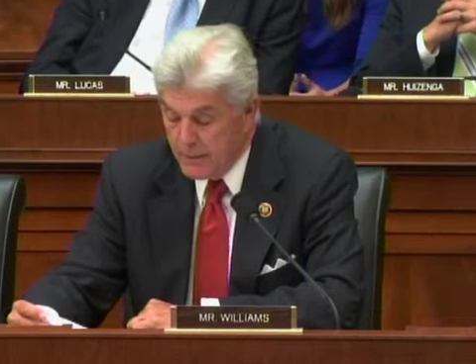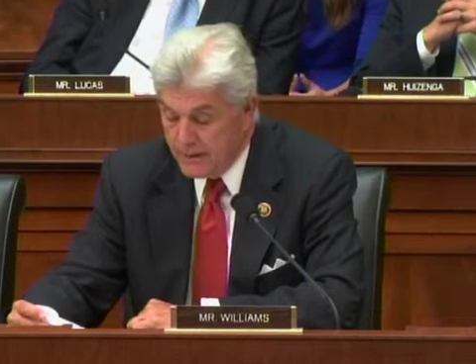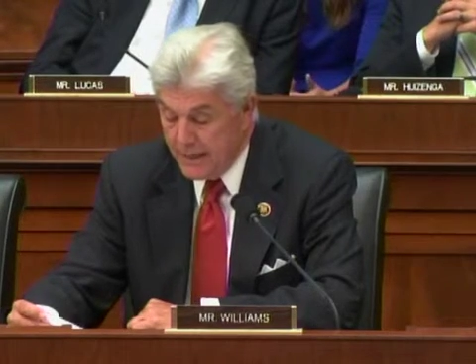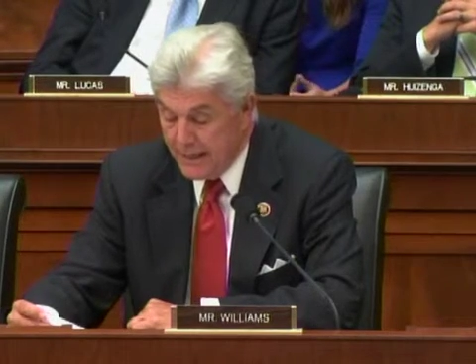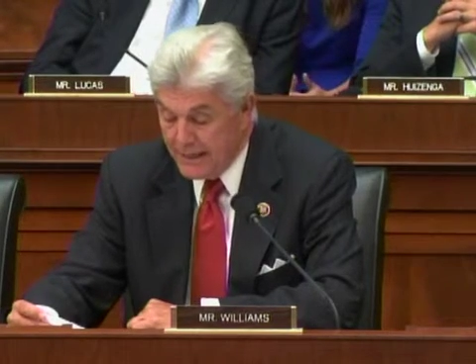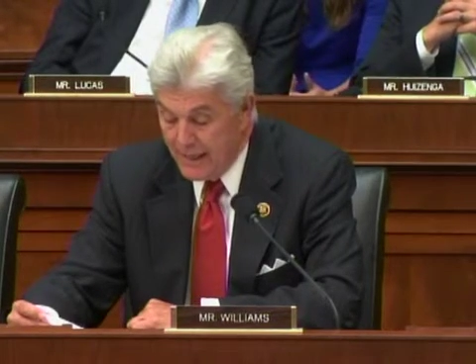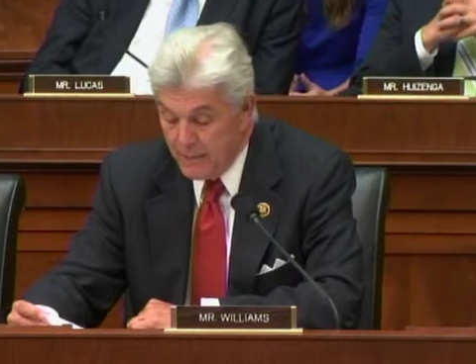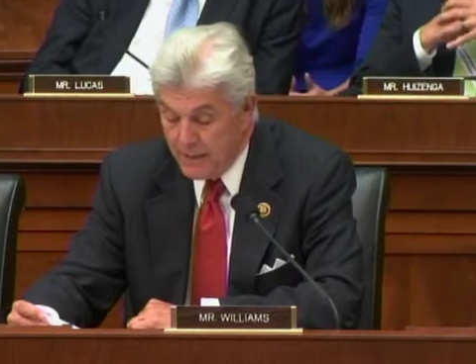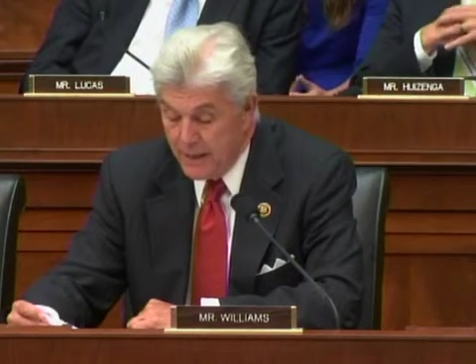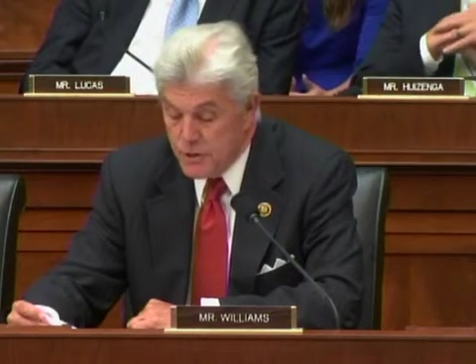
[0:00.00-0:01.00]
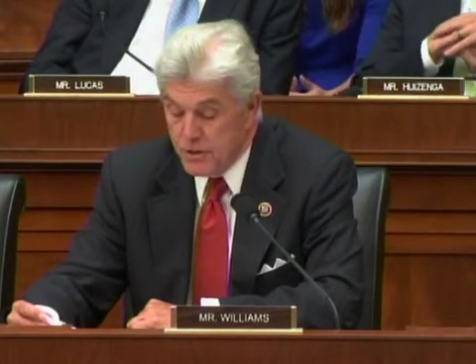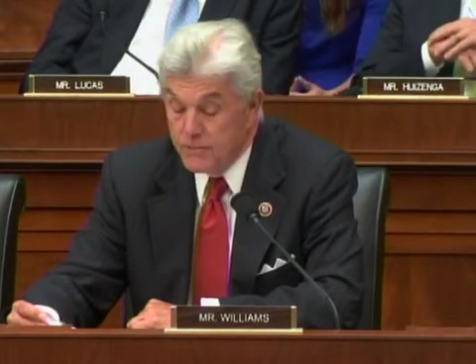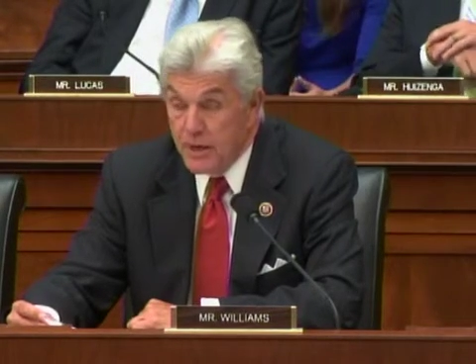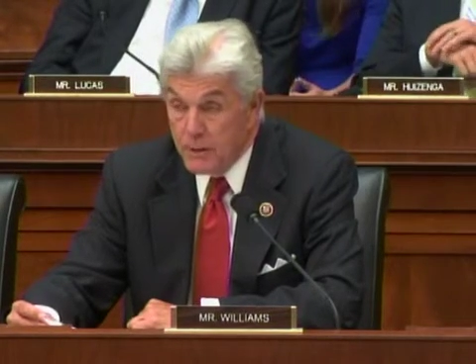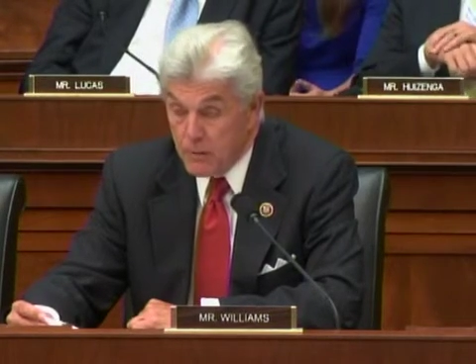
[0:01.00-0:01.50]
but that a combination
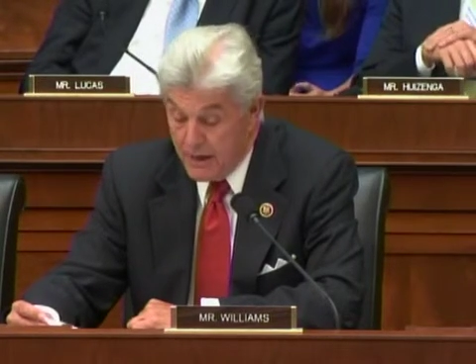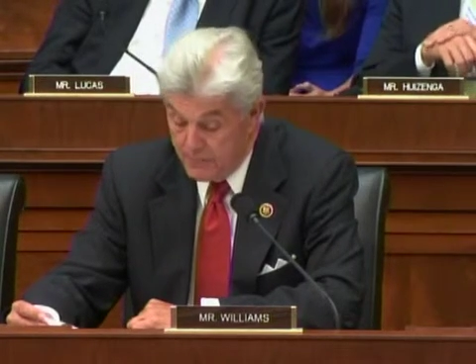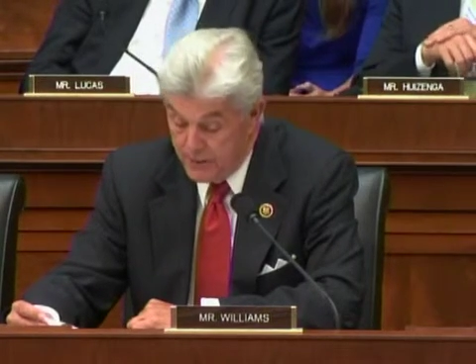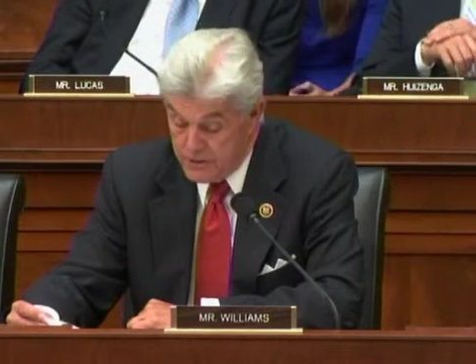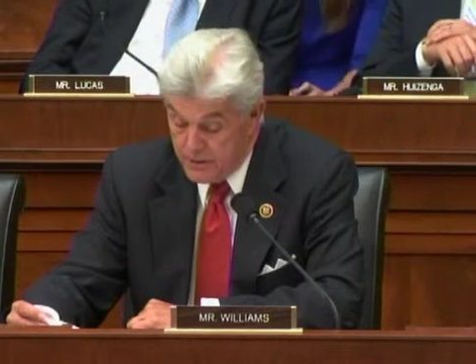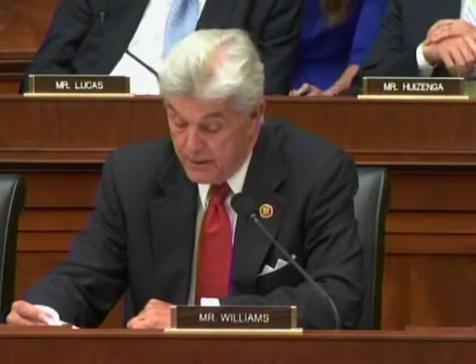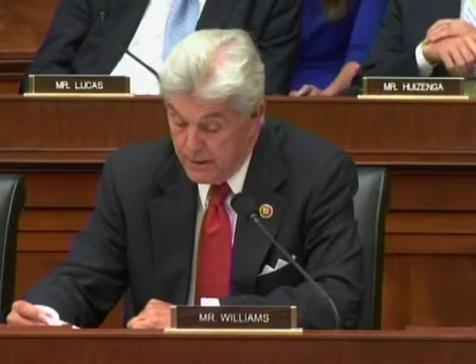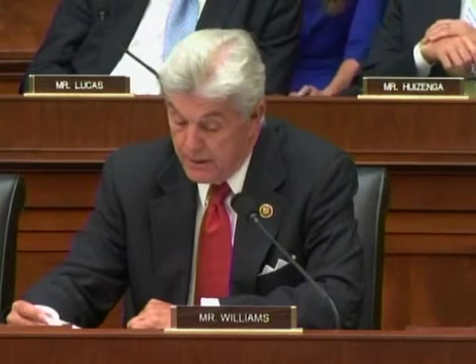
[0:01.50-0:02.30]
of demographics,